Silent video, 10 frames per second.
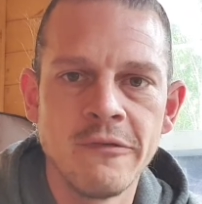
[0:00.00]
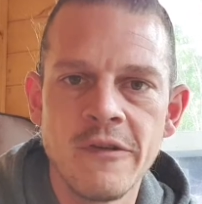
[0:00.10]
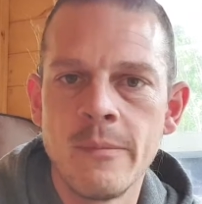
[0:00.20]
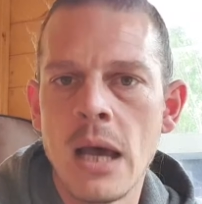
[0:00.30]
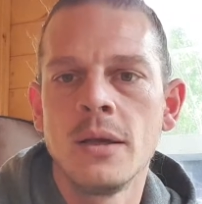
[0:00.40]
for
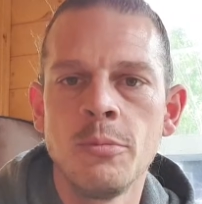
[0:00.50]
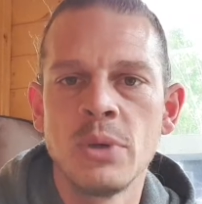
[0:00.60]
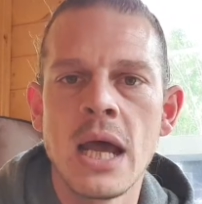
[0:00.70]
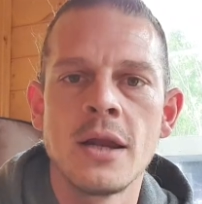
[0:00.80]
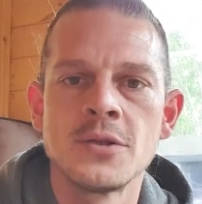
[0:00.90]
me. It'd are
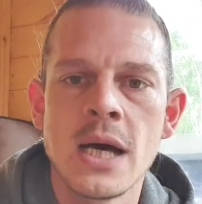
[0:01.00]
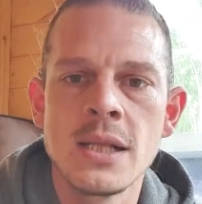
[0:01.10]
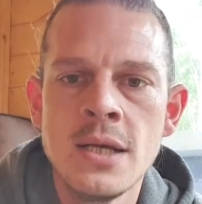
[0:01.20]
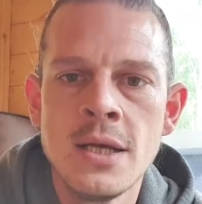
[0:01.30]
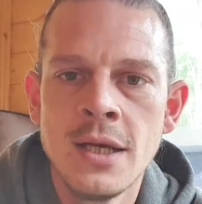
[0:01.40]
there as
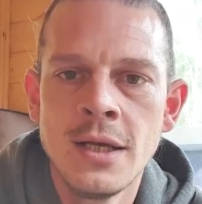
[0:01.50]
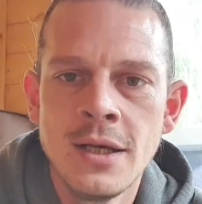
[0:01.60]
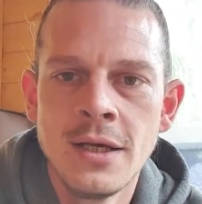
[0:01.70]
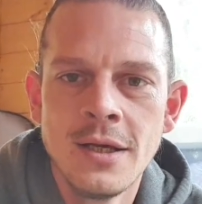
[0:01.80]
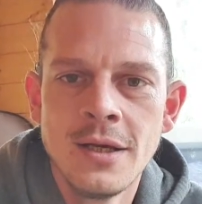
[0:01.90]
well.
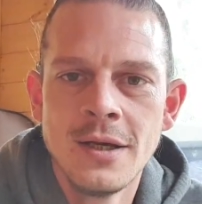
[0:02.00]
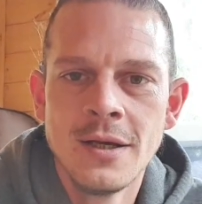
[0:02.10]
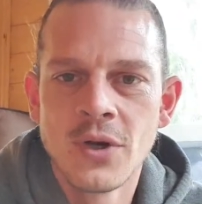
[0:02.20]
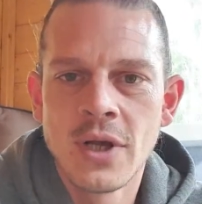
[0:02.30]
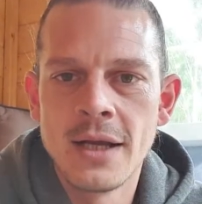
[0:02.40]

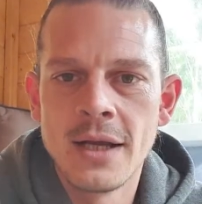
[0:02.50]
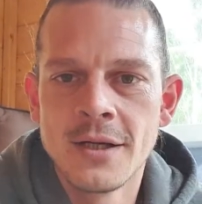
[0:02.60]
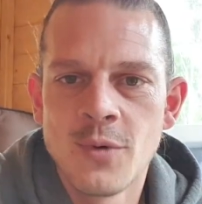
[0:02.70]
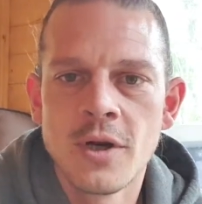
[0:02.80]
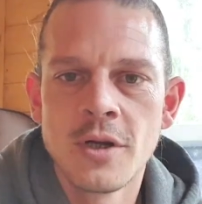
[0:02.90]

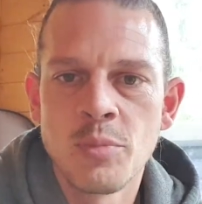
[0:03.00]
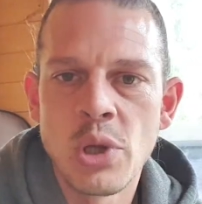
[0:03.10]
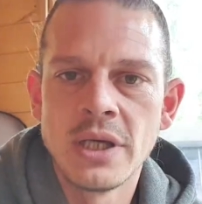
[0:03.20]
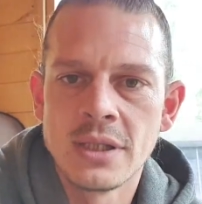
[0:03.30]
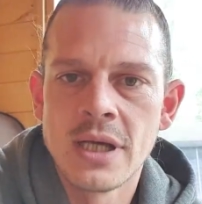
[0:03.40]
Canada's one of the
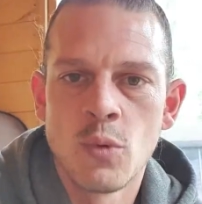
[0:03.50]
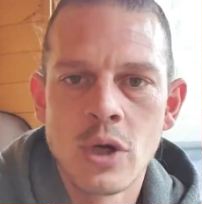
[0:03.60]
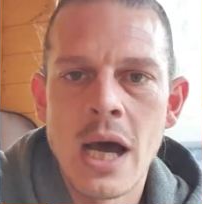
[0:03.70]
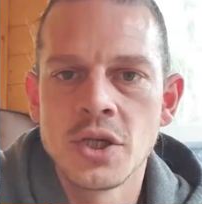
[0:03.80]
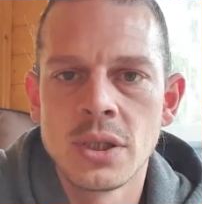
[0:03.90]
places I would
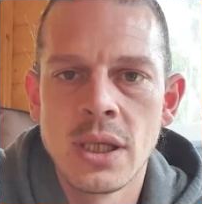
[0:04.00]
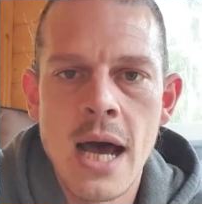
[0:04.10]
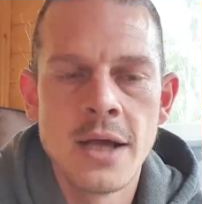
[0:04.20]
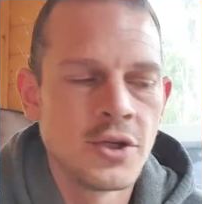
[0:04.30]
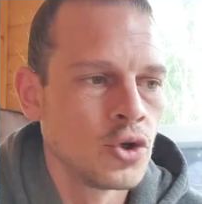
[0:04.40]
actually
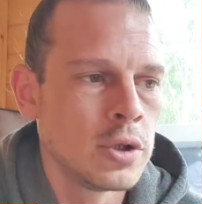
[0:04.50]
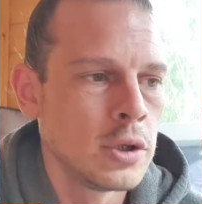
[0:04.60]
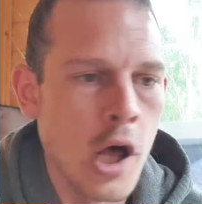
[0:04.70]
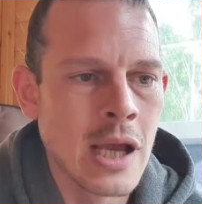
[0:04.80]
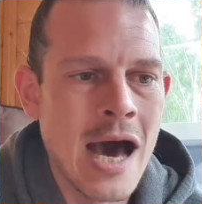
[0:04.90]
like to just
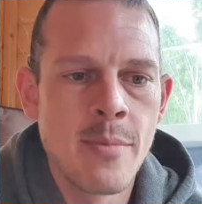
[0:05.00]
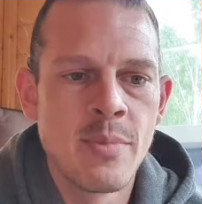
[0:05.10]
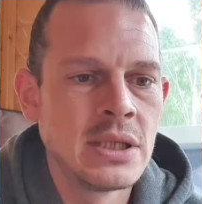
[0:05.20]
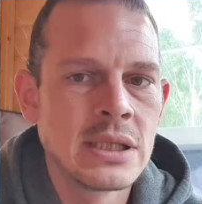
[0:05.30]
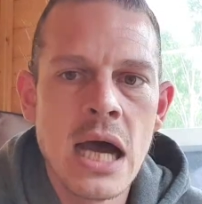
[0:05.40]
log
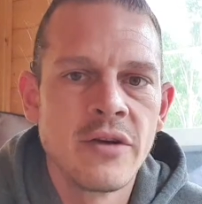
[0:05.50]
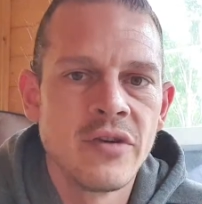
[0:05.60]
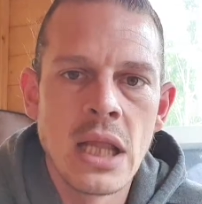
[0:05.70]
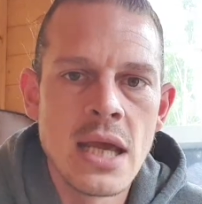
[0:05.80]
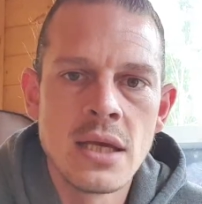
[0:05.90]
cabin side of a
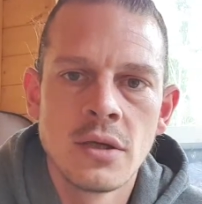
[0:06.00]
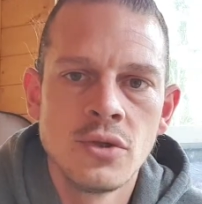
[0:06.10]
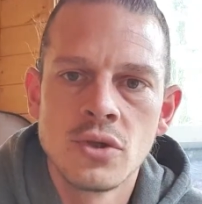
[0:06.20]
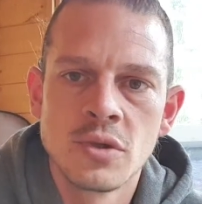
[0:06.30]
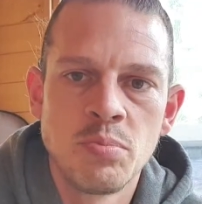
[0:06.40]
lake
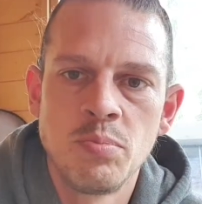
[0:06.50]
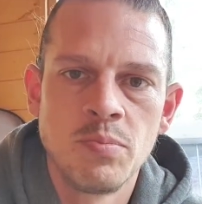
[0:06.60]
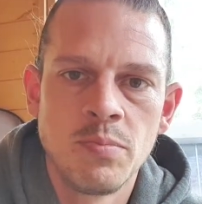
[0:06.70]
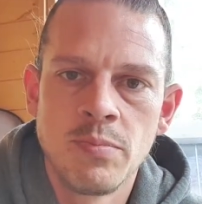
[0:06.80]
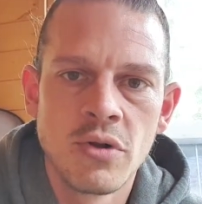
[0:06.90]
and just
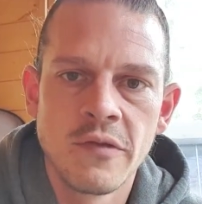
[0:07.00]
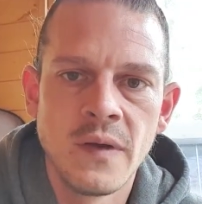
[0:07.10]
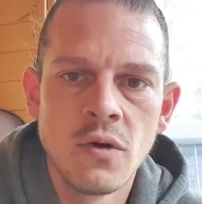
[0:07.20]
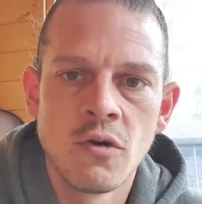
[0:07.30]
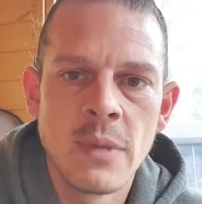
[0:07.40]
put the
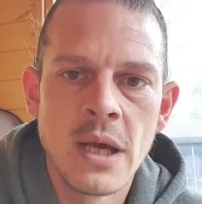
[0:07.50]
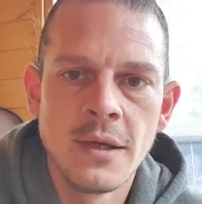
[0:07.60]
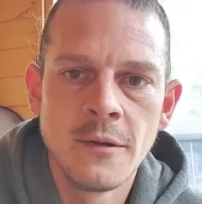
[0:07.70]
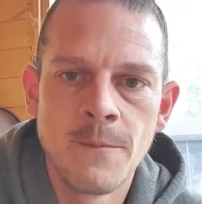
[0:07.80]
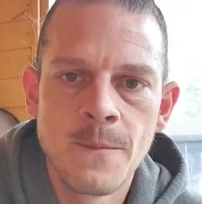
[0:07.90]
feet up,
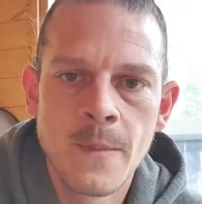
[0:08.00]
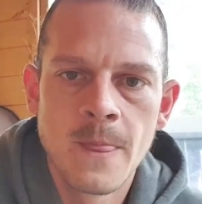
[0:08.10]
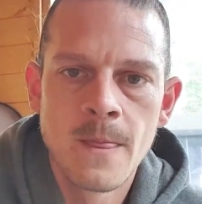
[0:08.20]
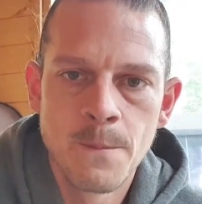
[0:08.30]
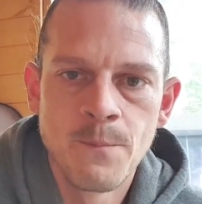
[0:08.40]
mate.
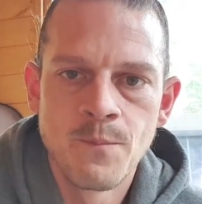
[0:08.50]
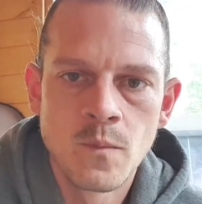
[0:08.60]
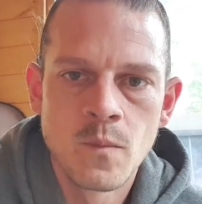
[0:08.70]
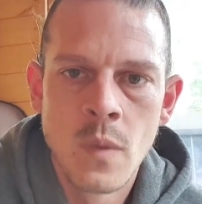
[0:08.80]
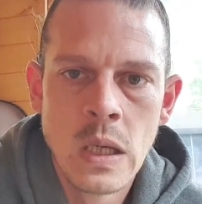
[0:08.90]

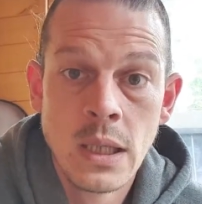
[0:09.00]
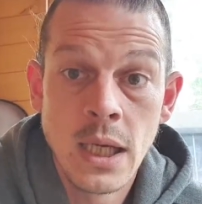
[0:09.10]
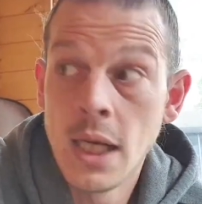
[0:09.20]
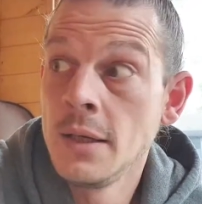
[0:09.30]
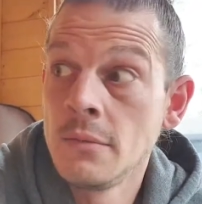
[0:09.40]

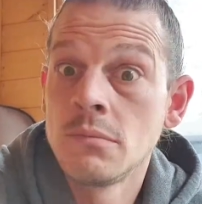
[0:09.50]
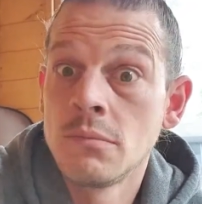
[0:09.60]
In